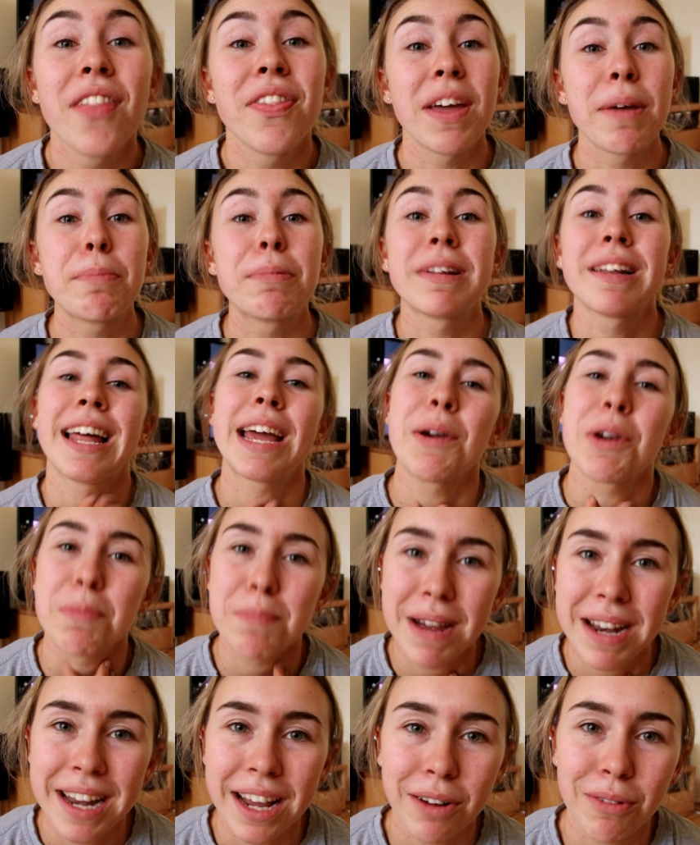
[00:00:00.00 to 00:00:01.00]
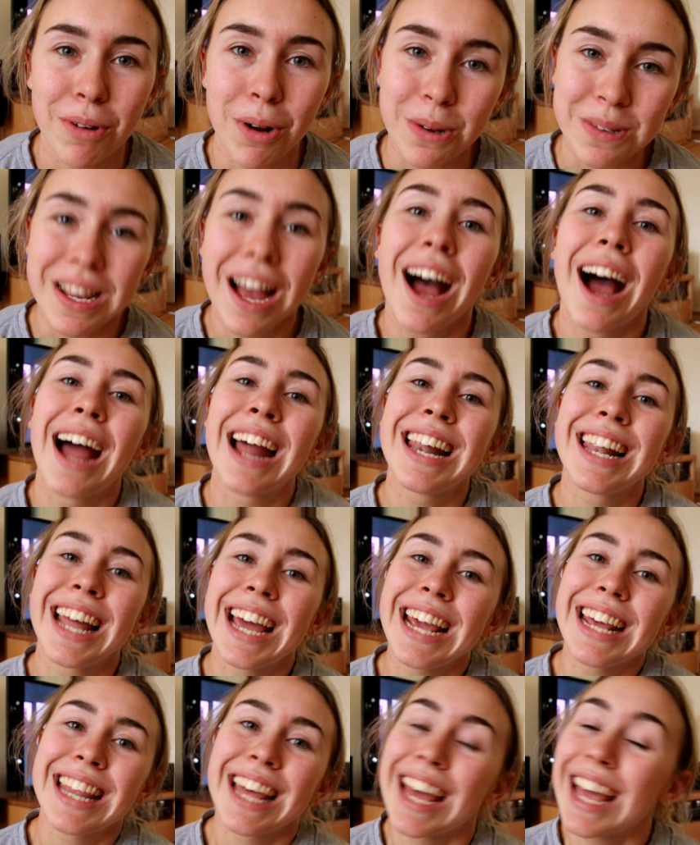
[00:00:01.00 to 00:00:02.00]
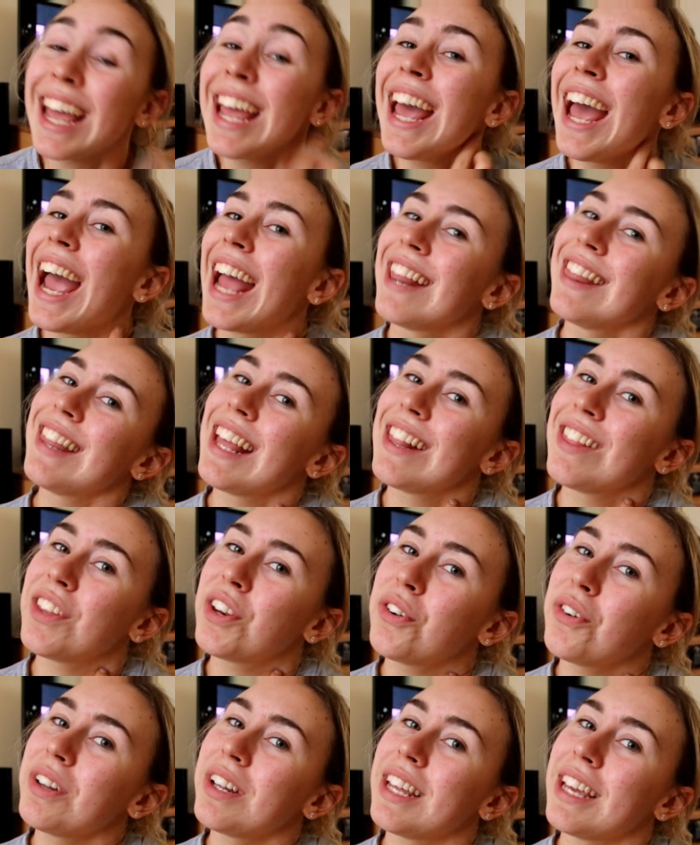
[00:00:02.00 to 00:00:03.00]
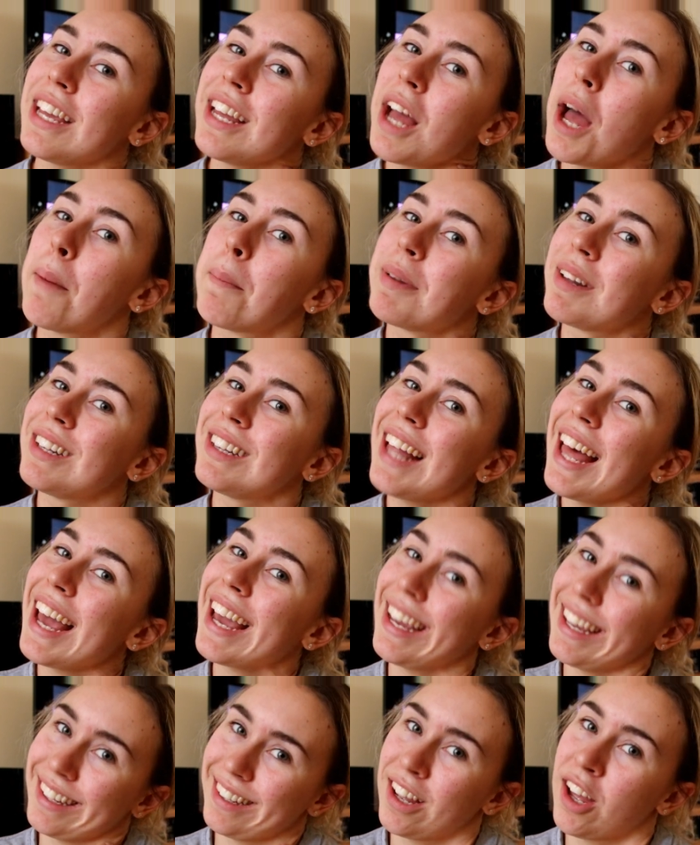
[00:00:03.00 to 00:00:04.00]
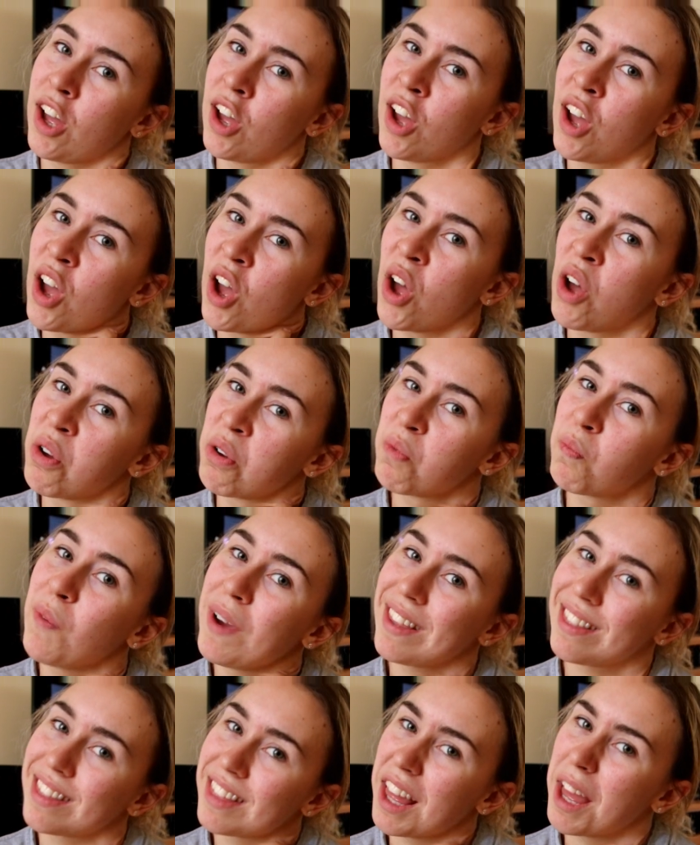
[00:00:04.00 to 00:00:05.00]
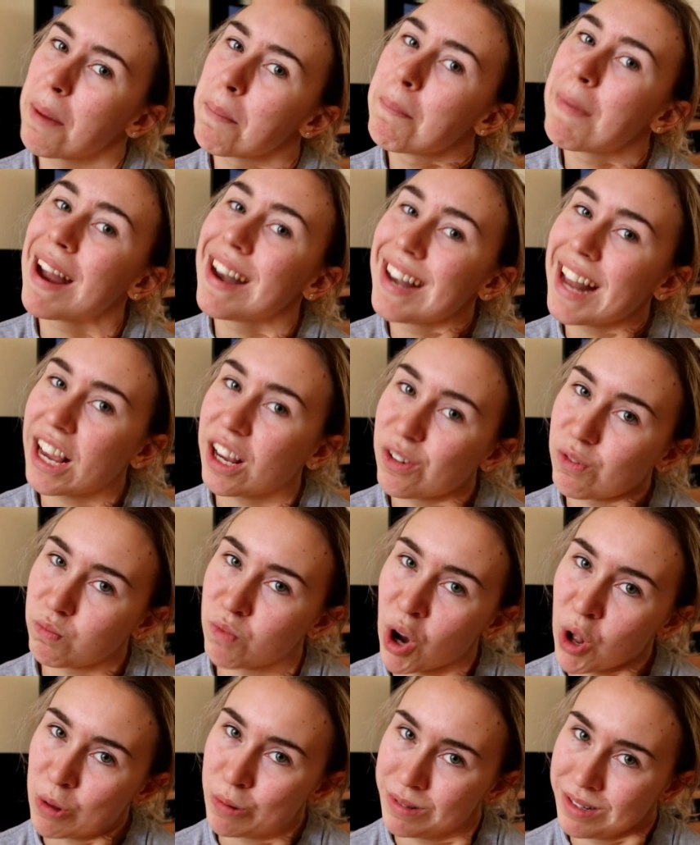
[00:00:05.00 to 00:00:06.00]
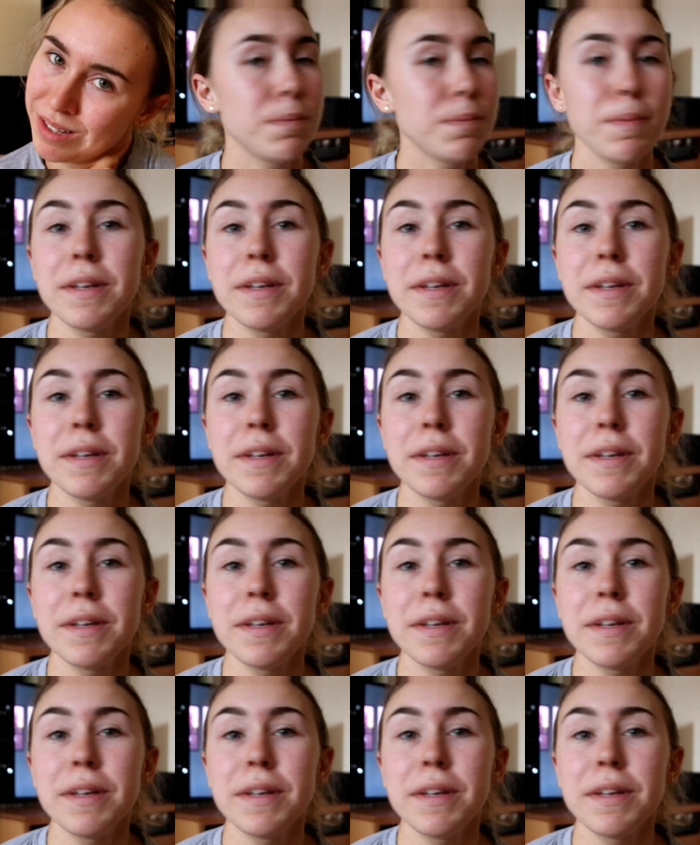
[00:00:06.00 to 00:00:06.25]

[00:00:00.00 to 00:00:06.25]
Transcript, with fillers: They play with my neck rolls. I lay there and they literally play with my neck rolls.